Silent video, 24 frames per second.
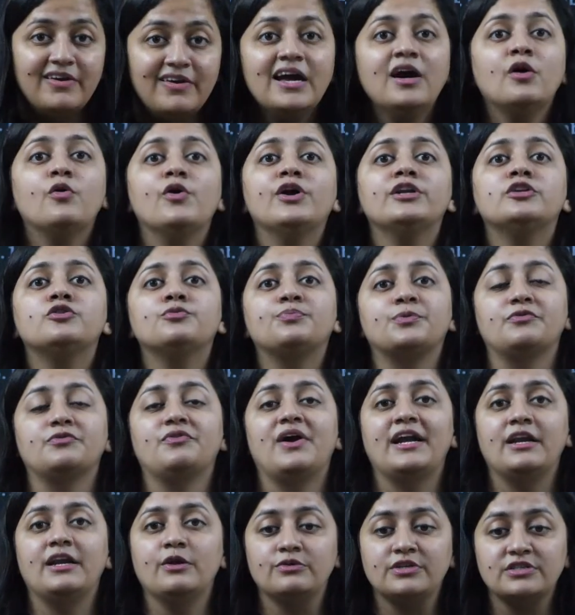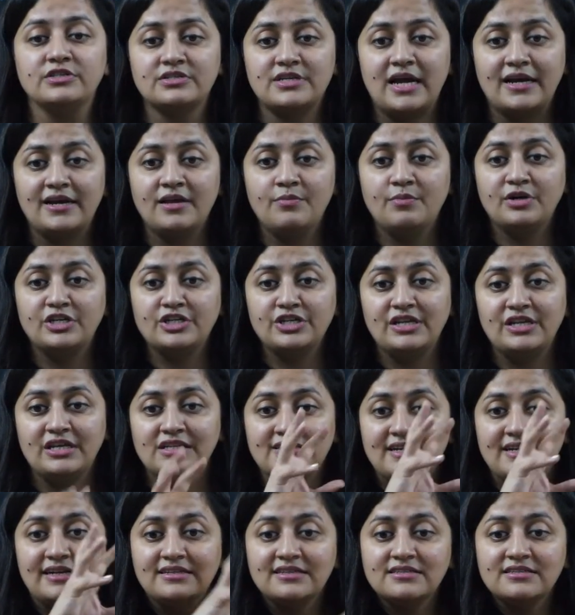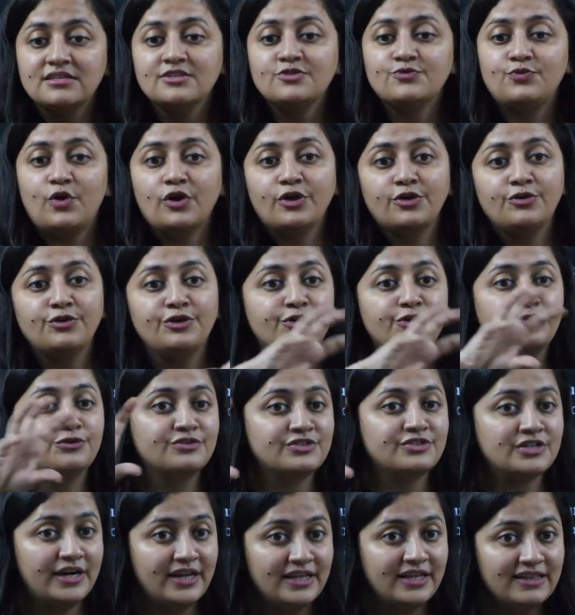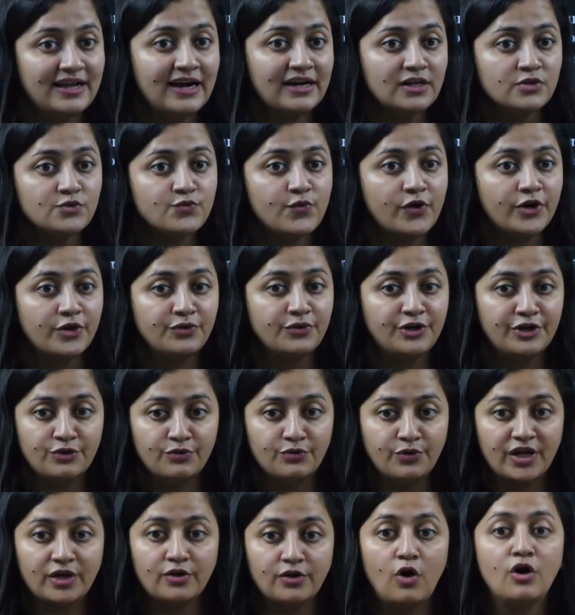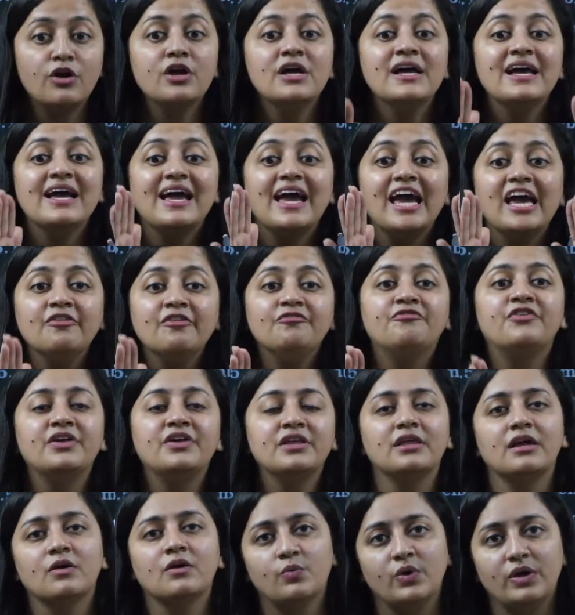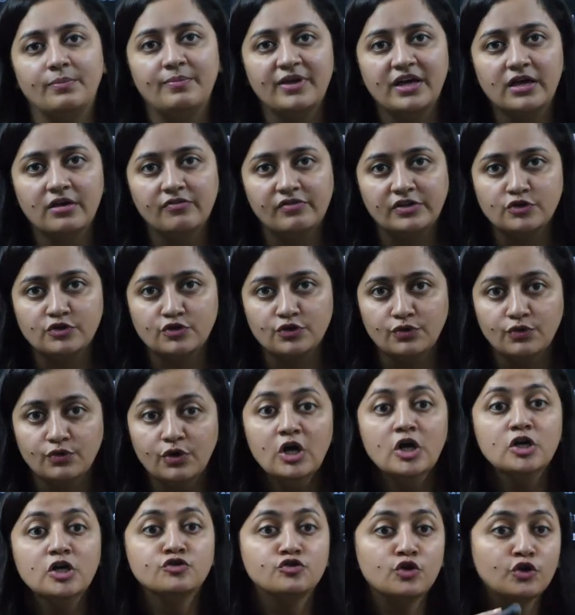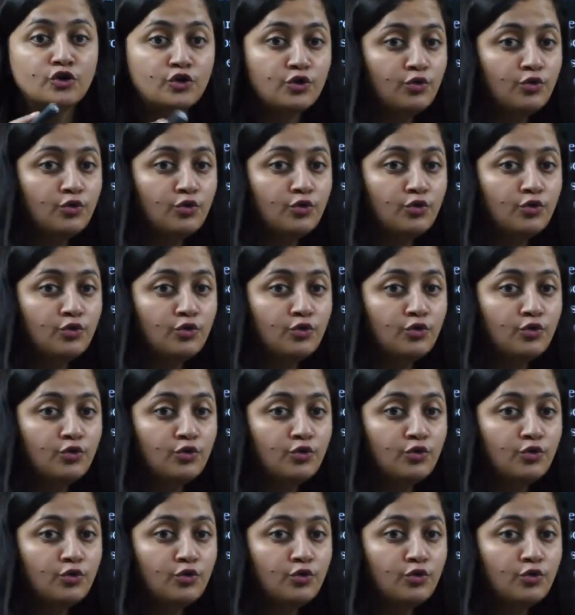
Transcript: We are going to provide you the study material that this is what you need to study. That is what you need to ignore. Everything will be given to you. So